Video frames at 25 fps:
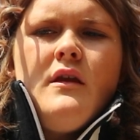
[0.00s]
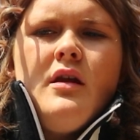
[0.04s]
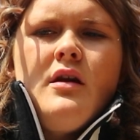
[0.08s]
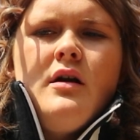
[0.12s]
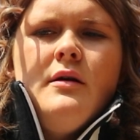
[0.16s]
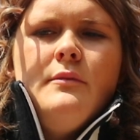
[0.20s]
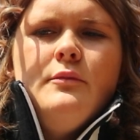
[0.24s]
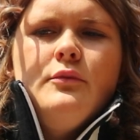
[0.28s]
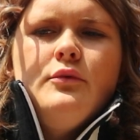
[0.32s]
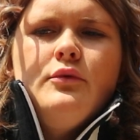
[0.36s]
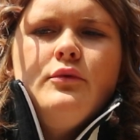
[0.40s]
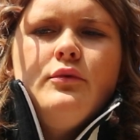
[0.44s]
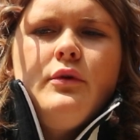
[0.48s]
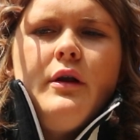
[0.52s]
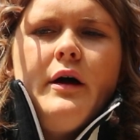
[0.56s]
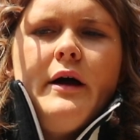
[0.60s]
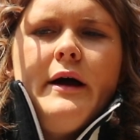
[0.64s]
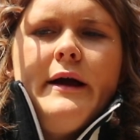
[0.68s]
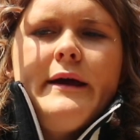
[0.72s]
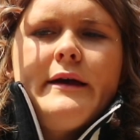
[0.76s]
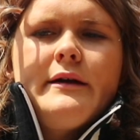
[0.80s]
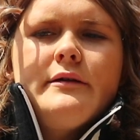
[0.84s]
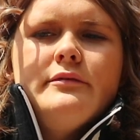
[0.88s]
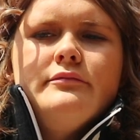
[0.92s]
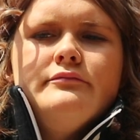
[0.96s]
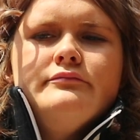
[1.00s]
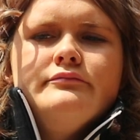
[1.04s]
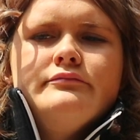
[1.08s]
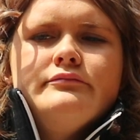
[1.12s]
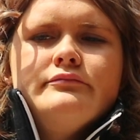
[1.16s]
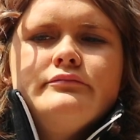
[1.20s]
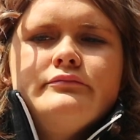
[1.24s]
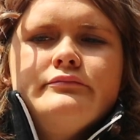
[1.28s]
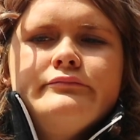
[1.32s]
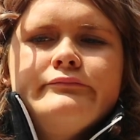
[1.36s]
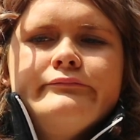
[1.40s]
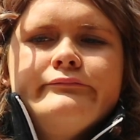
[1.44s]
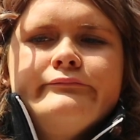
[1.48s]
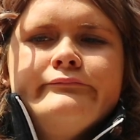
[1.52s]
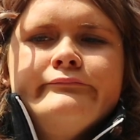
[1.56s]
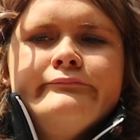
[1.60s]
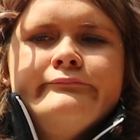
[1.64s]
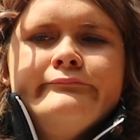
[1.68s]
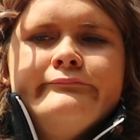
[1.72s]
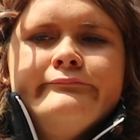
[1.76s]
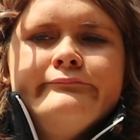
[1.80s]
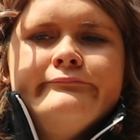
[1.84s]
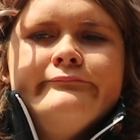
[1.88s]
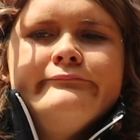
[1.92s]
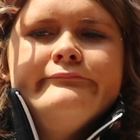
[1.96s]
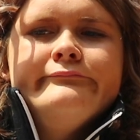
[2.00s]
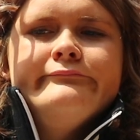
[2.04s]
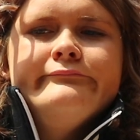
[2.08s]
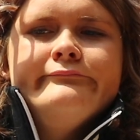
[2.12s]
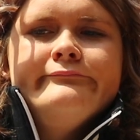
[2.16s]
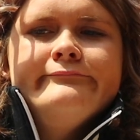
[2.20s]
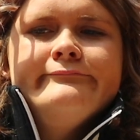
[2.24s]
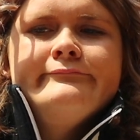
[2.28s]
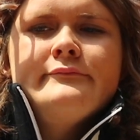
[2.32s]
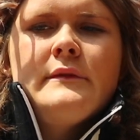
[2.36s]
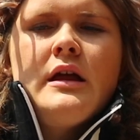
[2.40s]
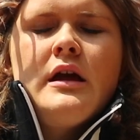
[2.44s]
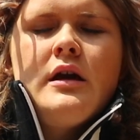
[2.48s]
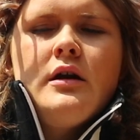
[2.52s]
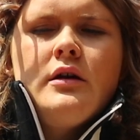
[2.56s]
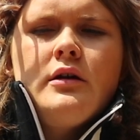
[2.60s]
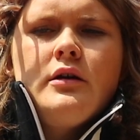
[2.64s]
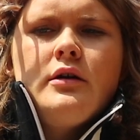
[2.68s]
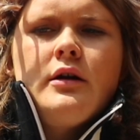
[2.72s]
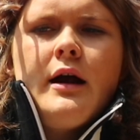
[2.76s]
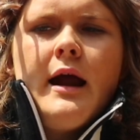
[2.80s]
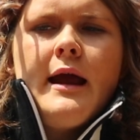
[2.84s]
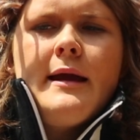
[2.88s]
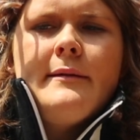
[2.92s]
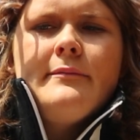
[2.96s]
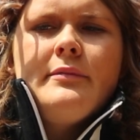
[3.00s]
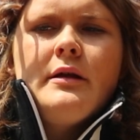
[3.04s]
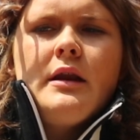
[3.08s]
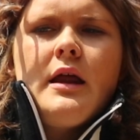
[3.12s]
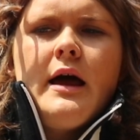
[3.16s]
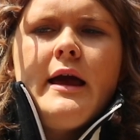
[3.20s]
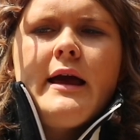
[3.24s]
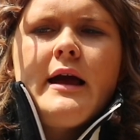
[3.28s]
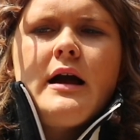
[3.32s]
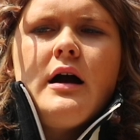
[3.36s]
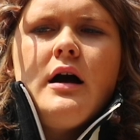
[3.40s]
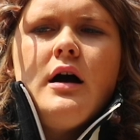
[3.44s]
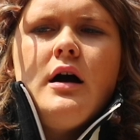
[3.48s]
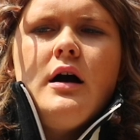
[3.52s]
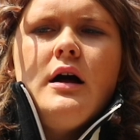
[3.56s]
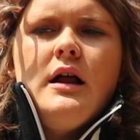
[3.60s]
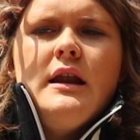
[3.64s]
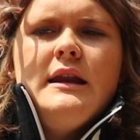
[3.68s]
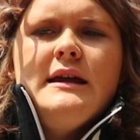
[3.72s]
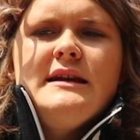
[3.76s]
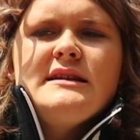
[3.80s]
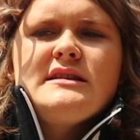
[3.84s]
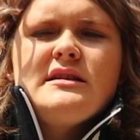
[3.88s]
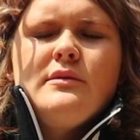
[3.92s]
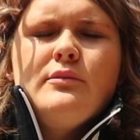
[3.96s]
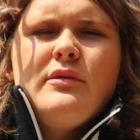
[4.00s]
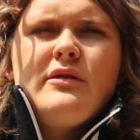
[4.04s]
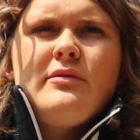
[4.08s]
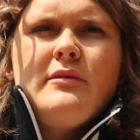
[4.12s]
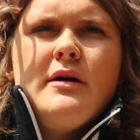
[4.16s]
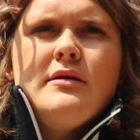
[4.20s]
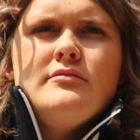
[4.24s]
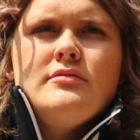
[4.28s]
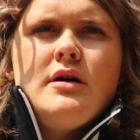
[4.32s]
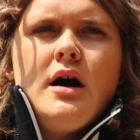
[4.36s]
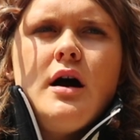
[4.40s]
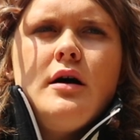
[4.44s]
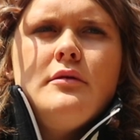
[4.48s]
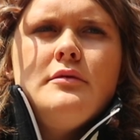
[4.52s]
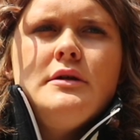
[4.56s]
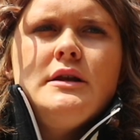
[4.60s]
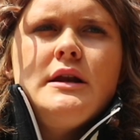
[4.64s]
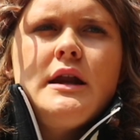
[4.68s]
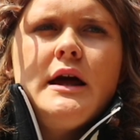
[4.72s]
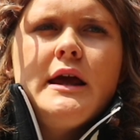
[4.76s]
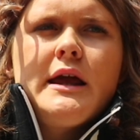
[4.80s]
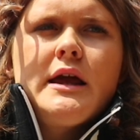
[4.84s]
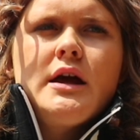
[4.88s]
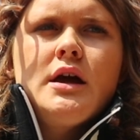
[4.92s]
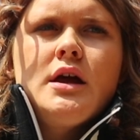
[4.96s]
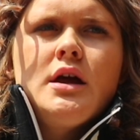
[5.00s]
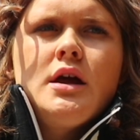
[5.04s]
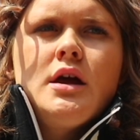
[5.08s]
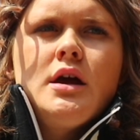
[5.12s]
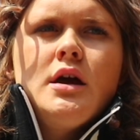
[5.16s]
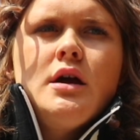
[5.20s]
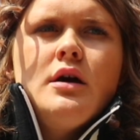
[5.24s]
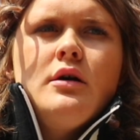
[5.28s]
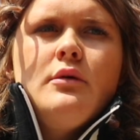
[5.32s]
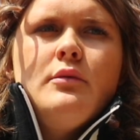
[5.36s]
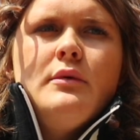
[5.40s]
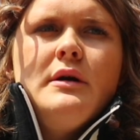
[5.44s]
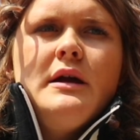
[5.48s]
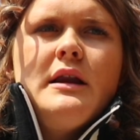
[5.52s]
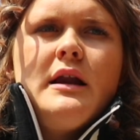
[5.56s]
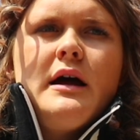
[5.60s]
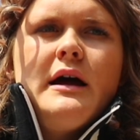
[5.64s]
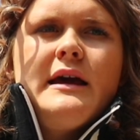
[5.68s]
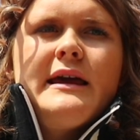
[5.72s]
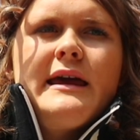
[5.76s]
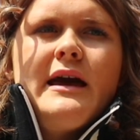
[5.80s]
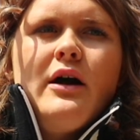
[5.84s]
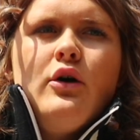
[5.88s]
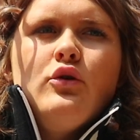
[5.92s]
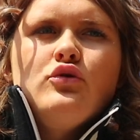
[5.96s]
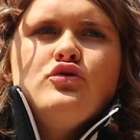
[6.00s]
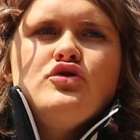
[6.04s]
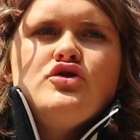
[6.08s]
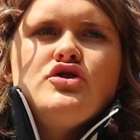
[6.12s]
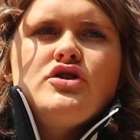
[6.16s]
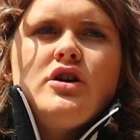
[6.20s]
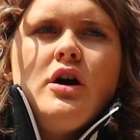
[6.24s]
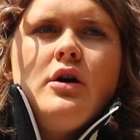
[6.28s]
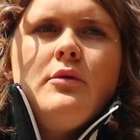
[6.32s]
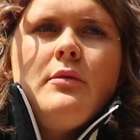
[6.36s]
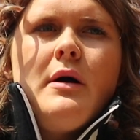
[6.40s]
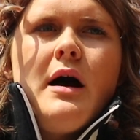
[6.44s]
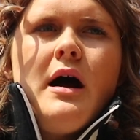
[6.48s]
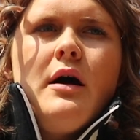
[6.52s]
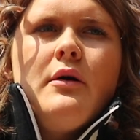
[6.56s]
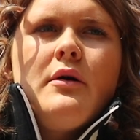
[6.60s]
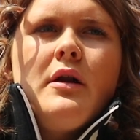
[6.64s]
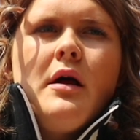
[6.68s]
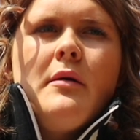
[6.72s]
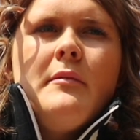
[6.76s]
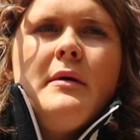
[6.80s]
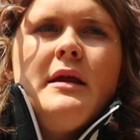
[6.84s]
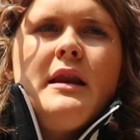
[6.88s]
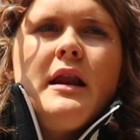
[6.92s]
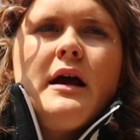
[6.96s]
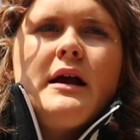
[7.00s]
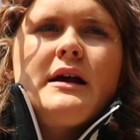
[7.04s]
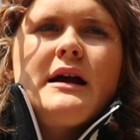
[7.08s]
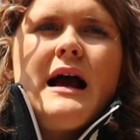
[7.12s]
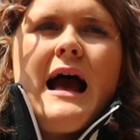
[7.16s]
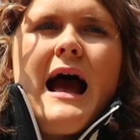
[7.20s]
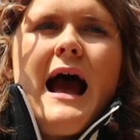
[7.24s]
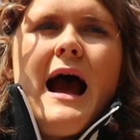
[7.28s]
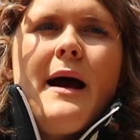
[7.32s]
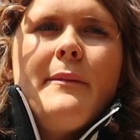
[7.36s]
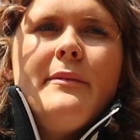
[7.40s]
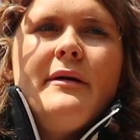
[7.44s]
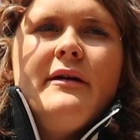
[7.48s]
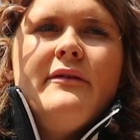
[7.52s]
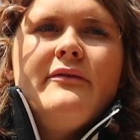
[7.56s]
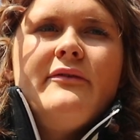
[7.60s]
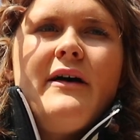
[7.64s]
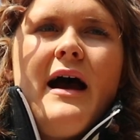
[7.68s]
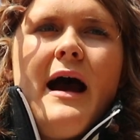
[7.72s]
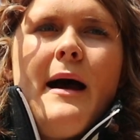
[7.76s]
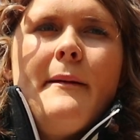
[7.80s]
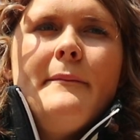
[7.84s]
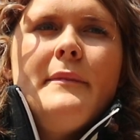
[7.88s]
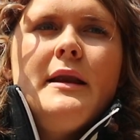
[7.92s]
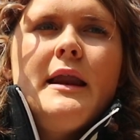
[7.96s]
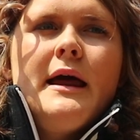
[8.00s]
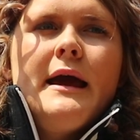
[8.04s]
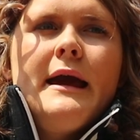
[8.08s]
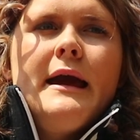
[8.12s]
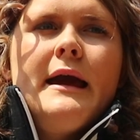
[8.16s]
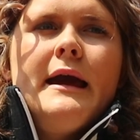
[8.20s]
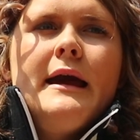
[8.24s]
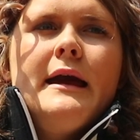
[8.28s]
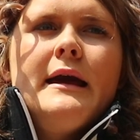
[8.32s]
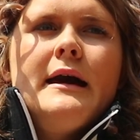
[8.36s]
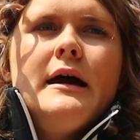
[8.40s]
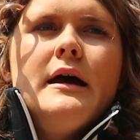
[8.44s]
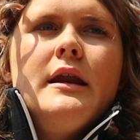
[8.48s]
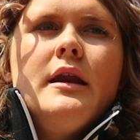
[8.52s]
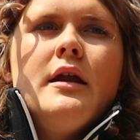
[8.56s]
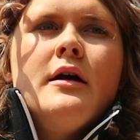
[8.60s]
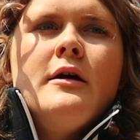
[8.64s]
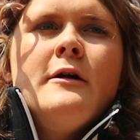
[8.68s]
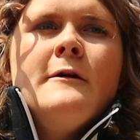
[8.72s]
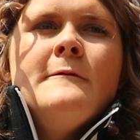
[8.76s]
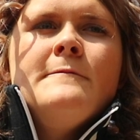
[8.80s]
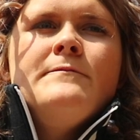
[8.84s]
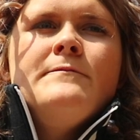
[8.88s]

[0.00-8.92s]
I'm more like, great, but like at least I'm with my mum and like we like get on so well and I'm in like a happy family, and